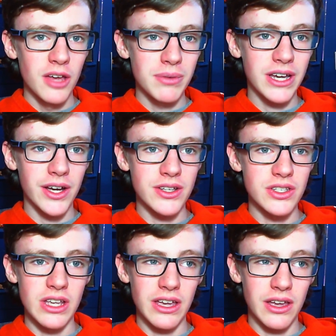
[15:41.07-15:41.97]

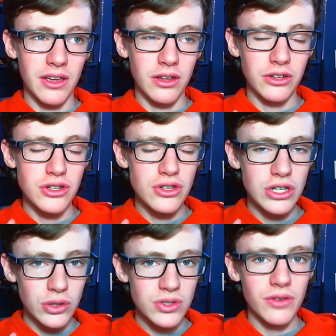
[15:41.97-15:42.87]
because to
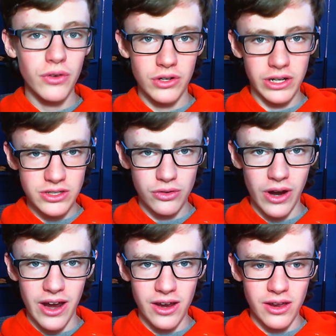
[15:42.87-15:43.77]
use a vertex
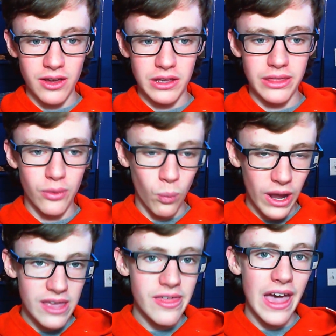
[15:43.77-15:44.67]
array, the
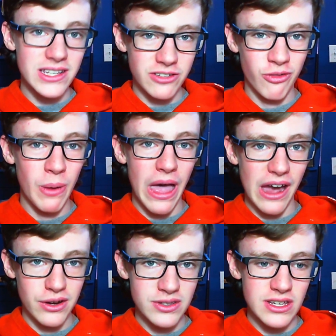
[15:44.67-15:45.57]
way that SFML
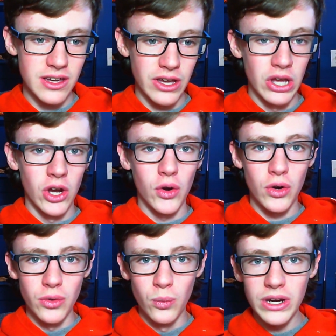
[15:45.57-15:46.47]
handles it,
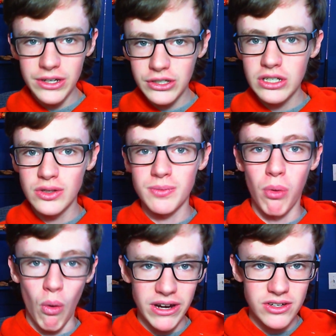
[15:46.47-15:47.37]
we need to use
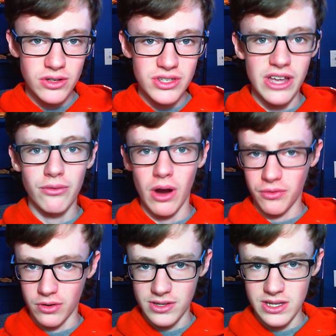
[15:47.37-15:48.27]
pointers and
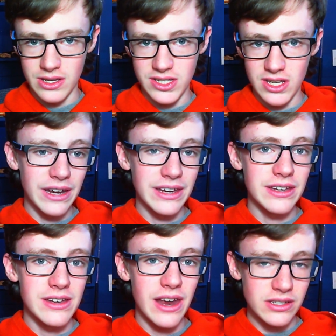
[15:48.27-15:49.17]
references.
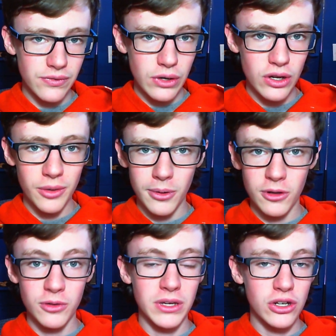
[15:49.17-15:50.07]
Next video, I'm
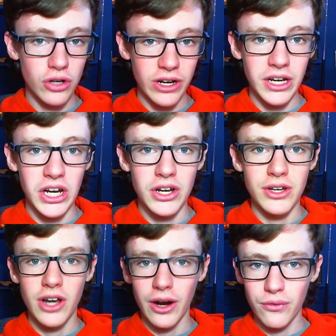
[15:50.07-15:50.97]
going to be creating an
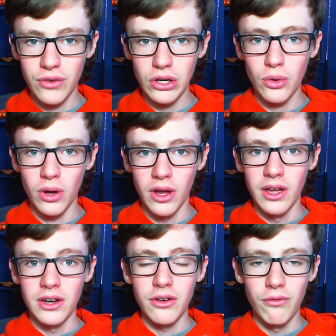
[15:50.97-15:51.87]
entire video
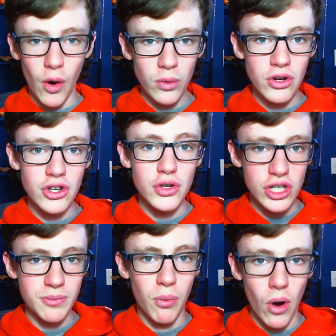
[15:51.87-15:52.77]
devoted to
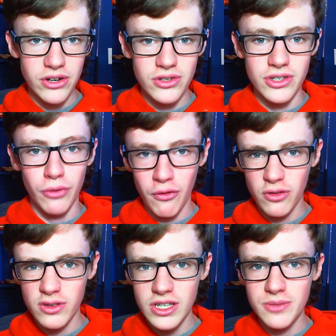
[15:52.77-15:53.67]
just pointers and
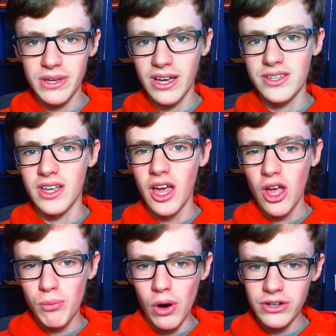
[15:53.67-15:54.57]
references, because
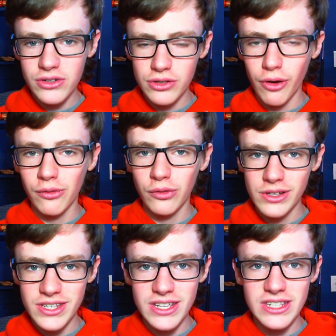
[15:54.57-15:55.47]
pointers and
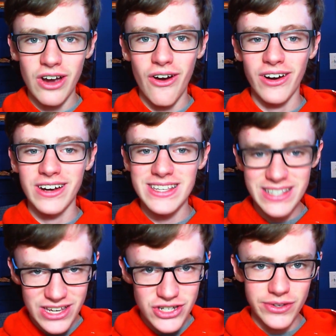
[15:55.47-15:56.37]
references are
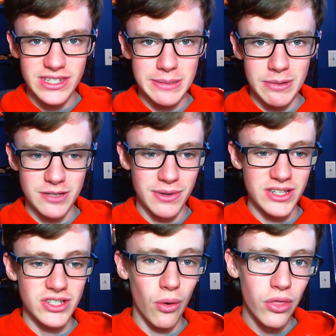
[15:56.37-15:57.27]
essential in C++.
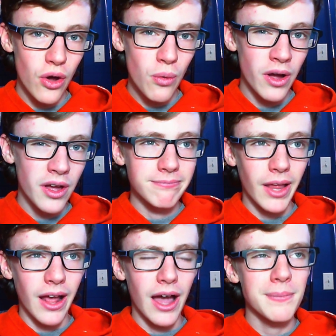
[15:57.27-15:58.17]
Although,
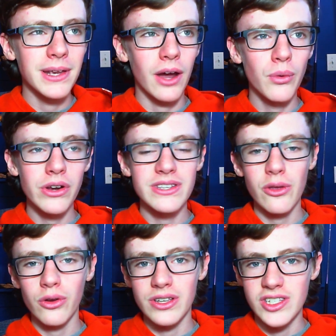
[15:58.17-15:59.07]
I mean, I wouldn't say
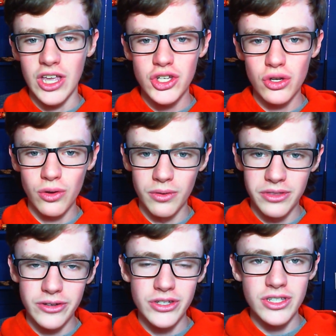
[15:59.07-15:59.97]
they're essential.
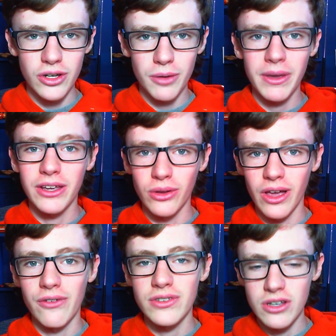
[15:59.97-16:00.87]
They're just going to make your
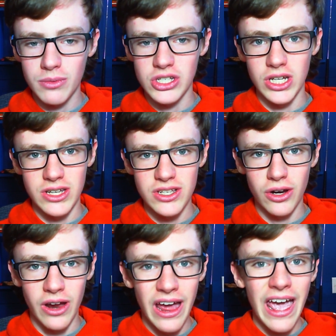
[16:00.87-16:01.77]
life so much
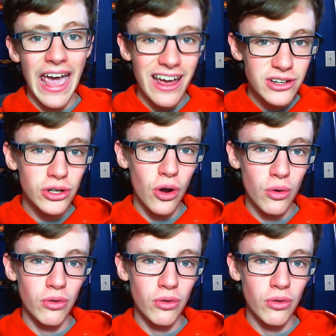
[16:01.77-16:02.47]
easier and your code